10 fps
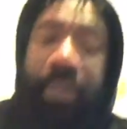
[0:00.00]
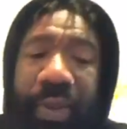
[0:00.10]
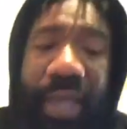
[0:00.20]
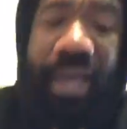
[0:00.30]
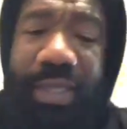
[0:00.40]

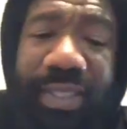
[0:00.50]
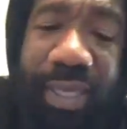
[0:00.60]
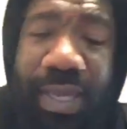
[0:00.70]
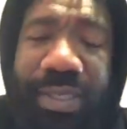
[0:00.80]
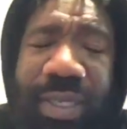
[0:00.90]
Play that
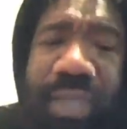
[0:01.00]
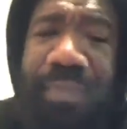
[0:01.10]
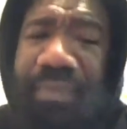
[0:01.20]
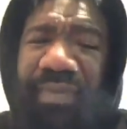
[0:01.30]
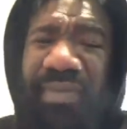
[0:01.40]
change
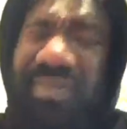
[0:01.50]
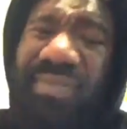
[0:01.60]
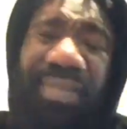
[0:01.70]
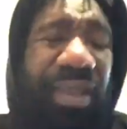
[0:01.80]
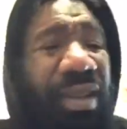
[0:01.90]
up.
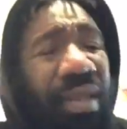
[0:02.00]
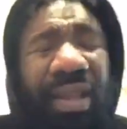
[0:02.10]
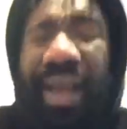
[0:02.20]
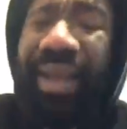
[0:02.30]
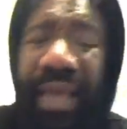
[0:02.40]

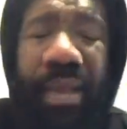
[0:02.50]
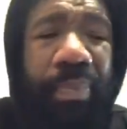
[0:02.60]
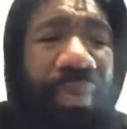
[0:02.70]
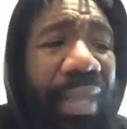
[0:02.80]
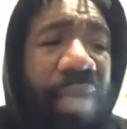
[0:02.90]
I
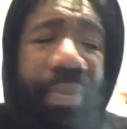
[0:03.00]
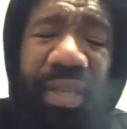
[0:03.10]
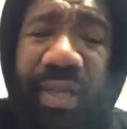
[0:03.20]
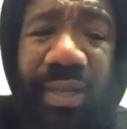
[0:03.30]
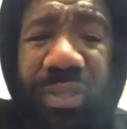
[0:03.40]
can't play it
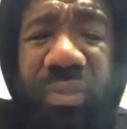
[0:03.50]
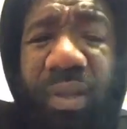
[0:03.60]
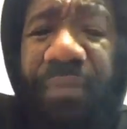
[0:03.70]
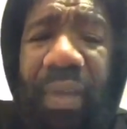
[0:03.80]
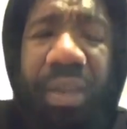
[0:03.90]
because
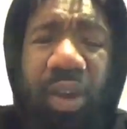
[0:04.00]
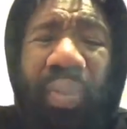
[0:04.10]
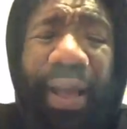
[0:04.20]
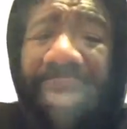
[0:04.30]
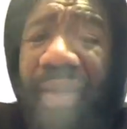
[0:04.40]
if I
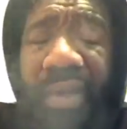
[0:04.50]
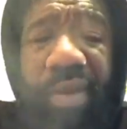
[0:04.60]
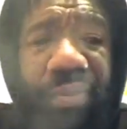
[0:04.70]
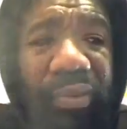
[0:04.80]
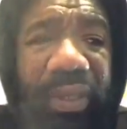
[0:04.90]
go out of
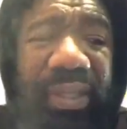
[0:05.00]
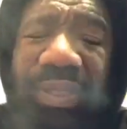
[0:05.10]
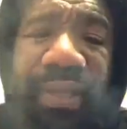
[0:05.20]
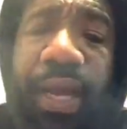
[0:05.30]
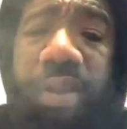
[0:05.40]
here, it's
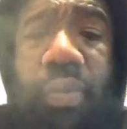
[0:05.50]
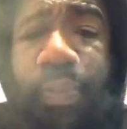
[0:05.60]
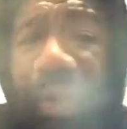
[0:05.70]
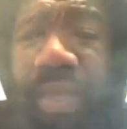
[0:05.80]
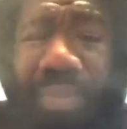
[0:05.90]
just not
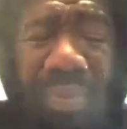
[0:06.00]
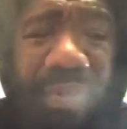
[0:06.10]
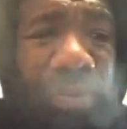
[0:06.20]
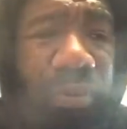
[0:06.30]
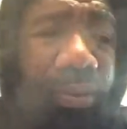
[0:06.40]
gonna play,
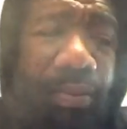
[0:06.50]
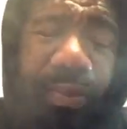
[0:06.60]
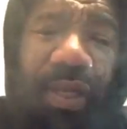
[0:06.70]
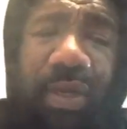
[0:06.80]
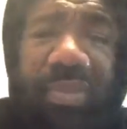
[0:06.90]
bro.
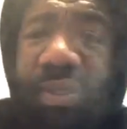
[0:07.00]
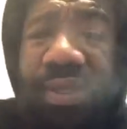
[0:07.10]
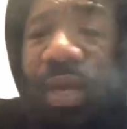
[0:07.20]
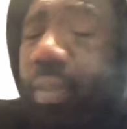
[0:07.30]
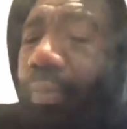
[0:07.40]
Tell you, it's
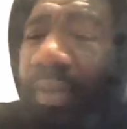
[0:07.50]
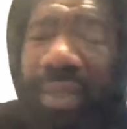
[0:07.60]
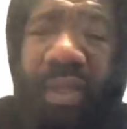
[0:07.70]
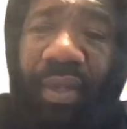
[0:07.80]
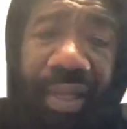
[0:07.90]
just not gonna
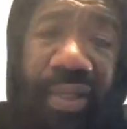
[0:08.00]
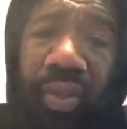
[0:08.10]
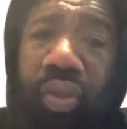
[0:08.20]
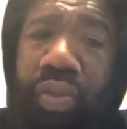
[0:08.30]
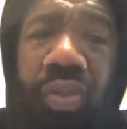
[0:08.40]
play. It's
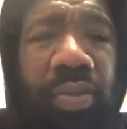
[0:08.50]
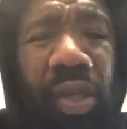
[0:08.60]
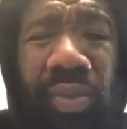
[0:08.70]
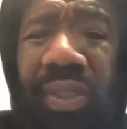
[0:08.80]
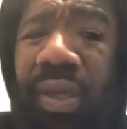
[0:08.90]
on YouTube
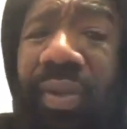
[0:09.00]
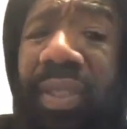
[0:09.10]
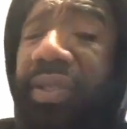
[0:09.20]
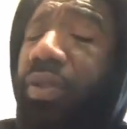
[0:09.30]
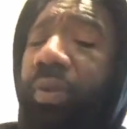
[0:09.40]
though. Just go
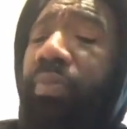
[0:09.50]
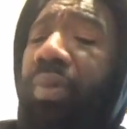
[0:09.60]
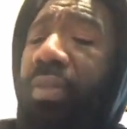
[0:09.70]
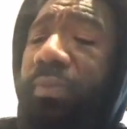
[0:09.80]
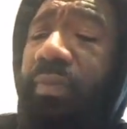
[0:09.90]
listen to it, bro.